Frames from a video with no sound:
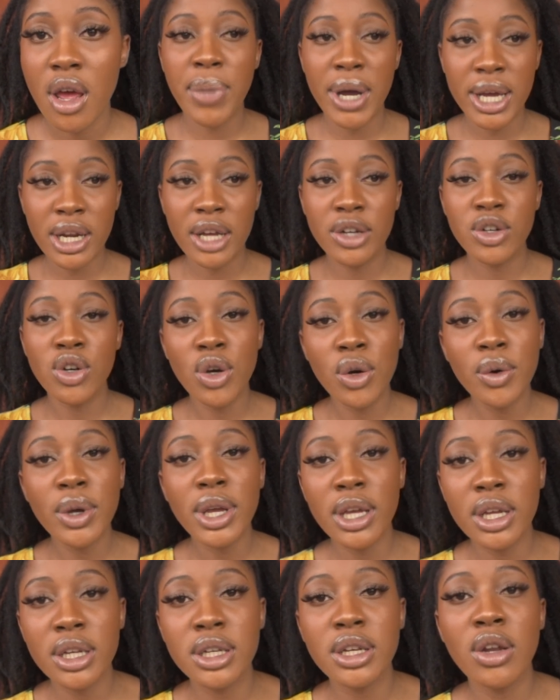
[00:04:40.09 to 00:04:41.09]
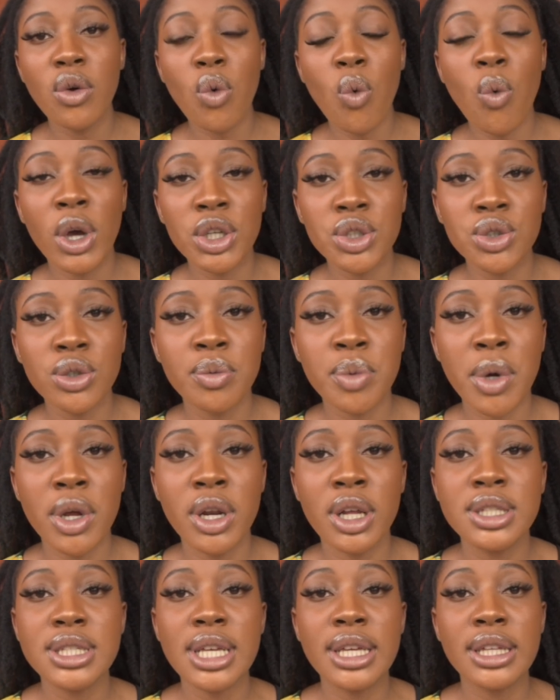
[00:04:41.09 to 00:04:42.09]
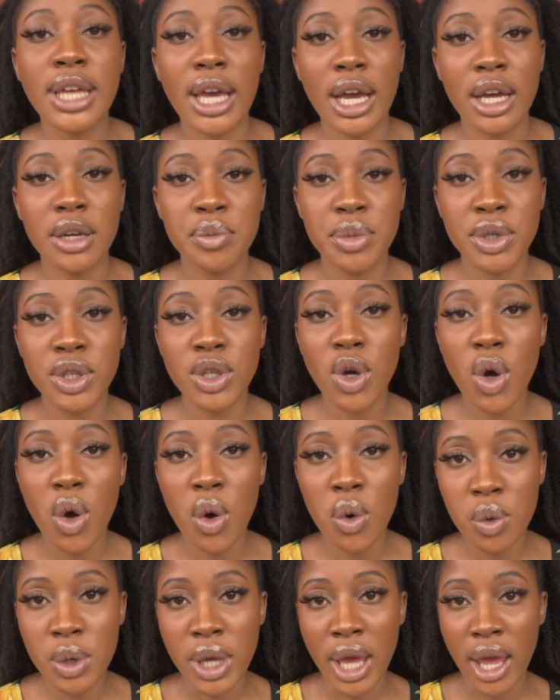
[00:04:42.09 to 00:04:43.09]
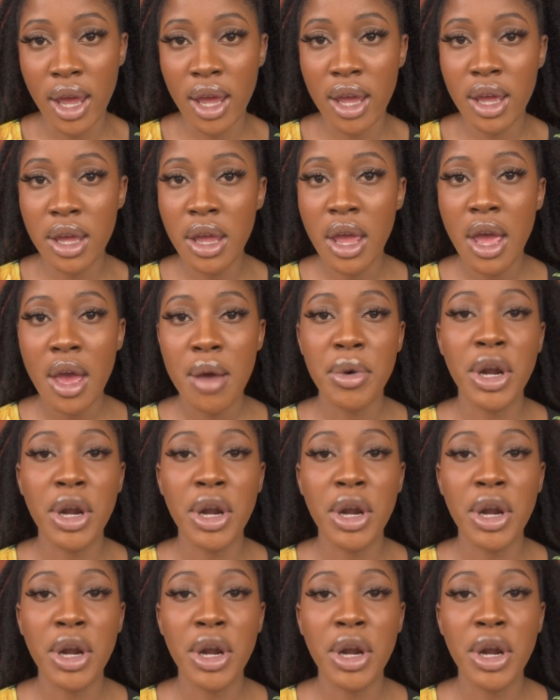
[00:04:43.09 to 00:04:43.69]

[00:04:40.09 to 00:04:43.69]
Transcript: but I know in wash-off products it can be okay.